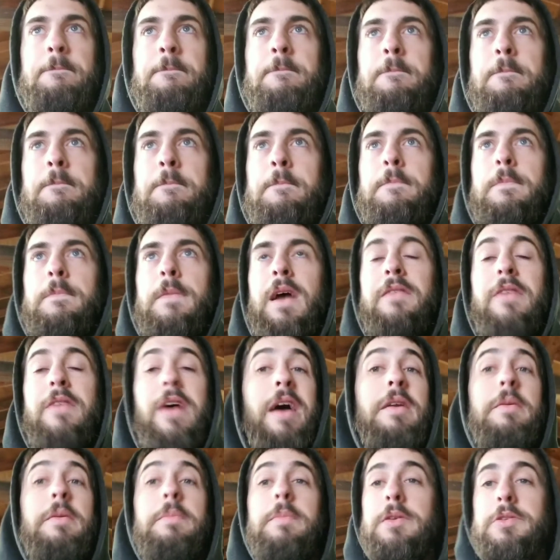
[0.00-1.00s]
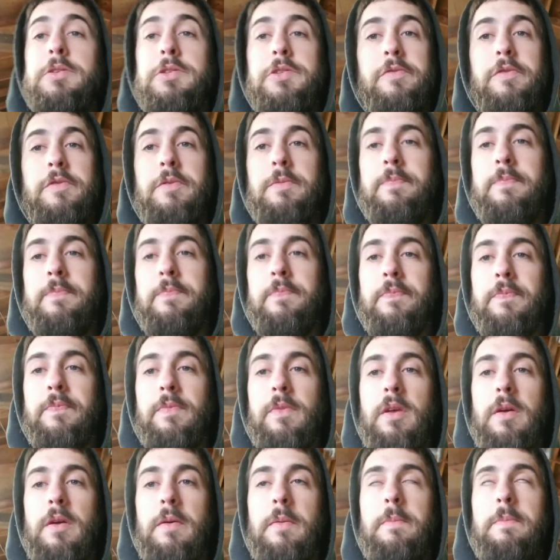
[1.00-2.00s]
I've had a bunch of them,
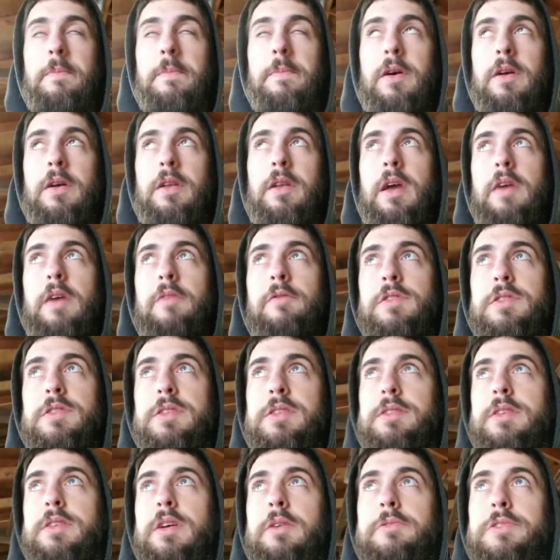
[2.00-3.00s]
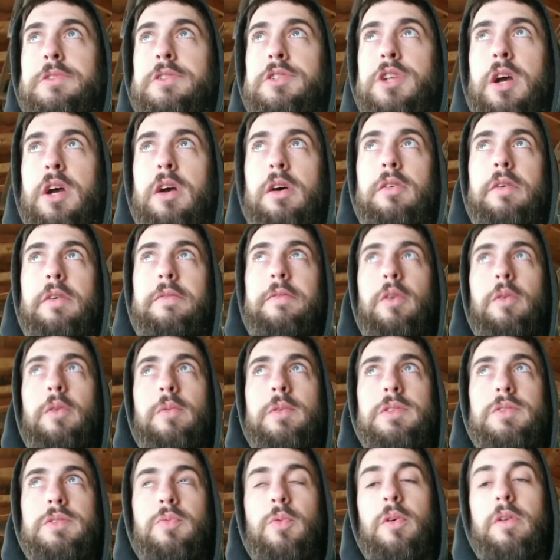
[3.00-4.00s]
but ever since I was a child, I've always
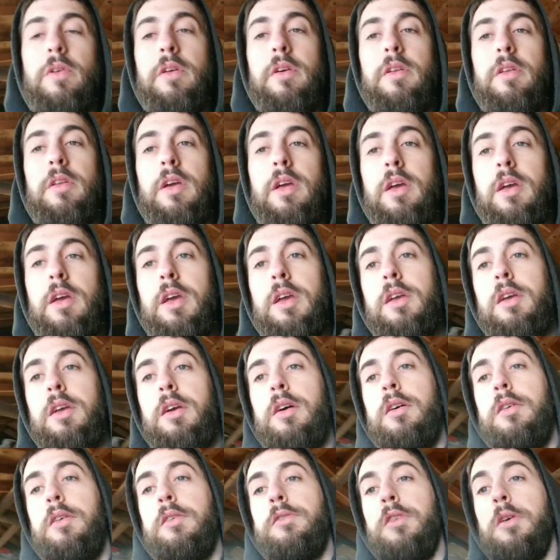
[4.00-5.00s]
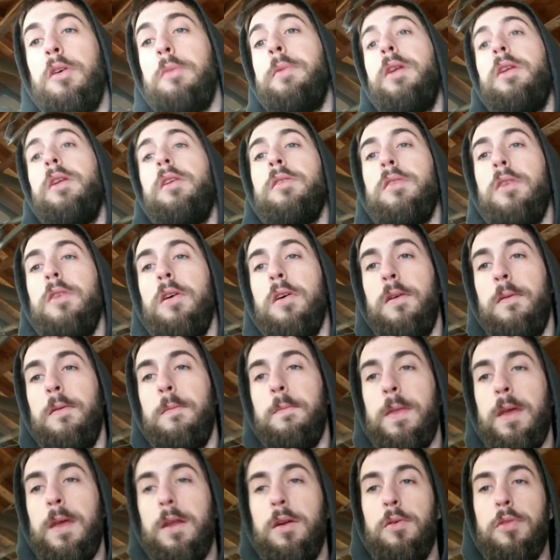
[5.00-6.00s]
wanted a Terminator car, an
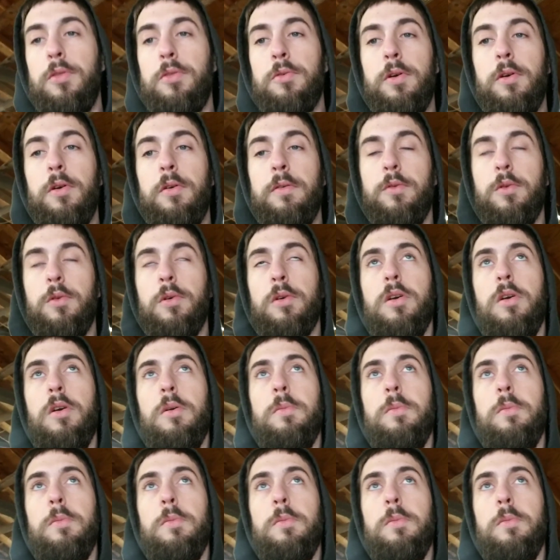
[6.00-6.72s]
0304 Cobra.